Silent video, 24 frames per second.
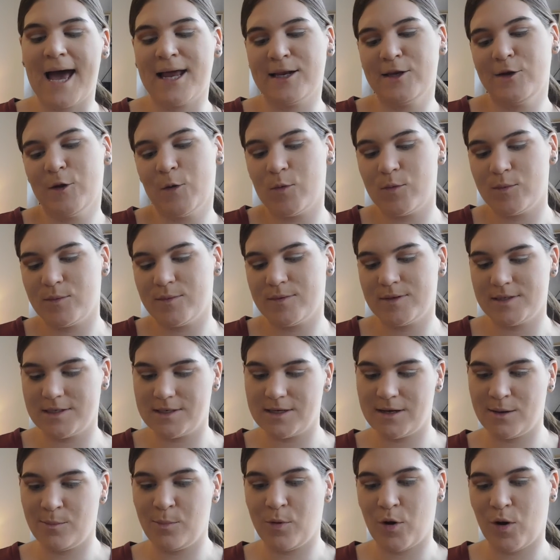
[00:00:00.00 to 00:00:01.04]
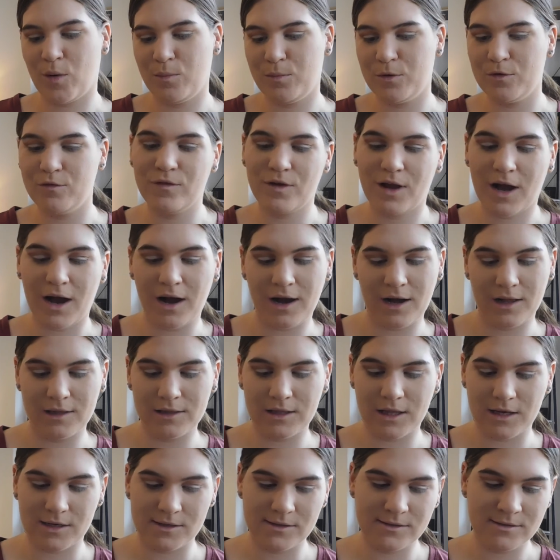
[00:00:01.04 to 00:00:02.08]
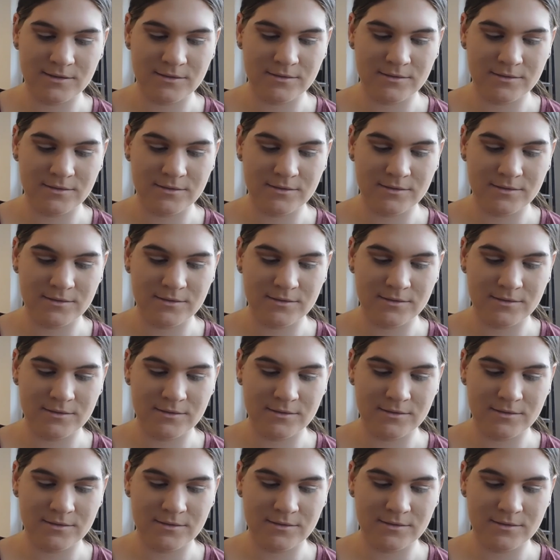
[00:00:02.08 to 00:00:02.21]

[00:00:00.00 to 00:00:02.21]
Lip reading: add a pop of colour,